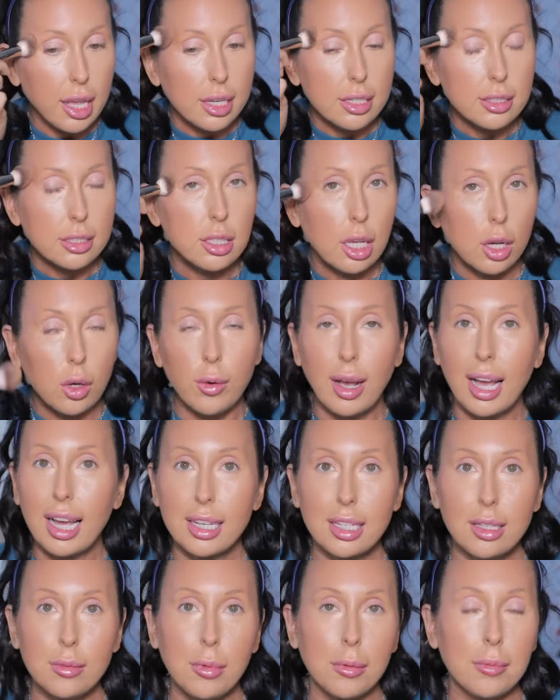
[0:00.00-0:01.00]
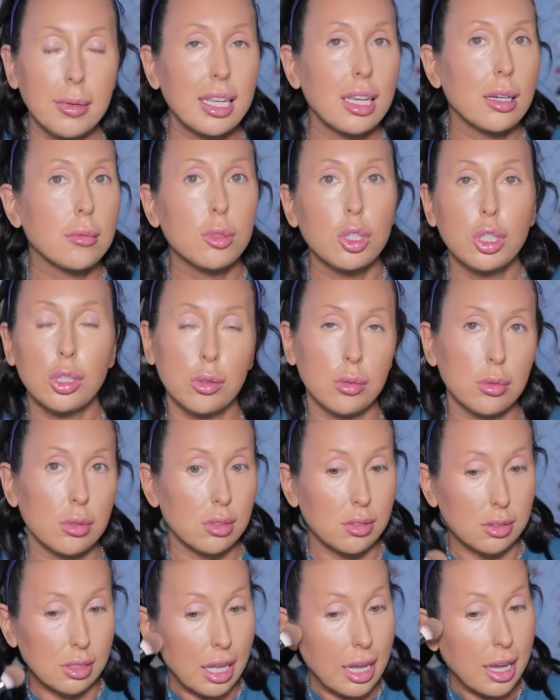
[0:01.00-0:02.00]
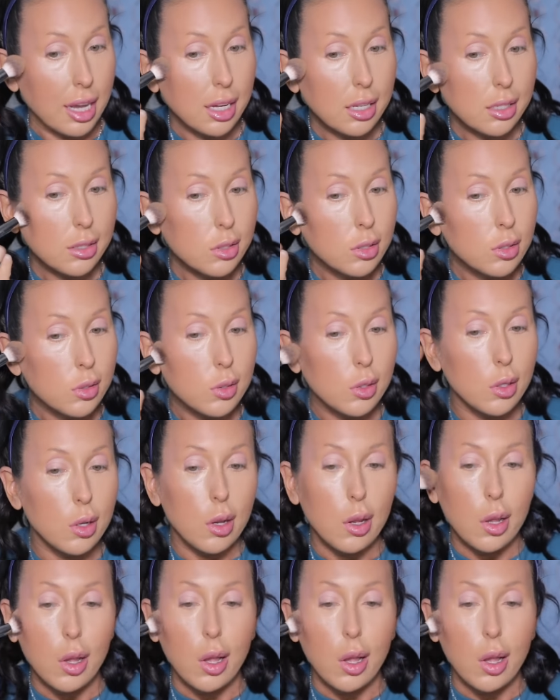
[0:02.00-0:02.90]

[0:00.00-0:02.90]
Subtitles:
so I need my makeup to last.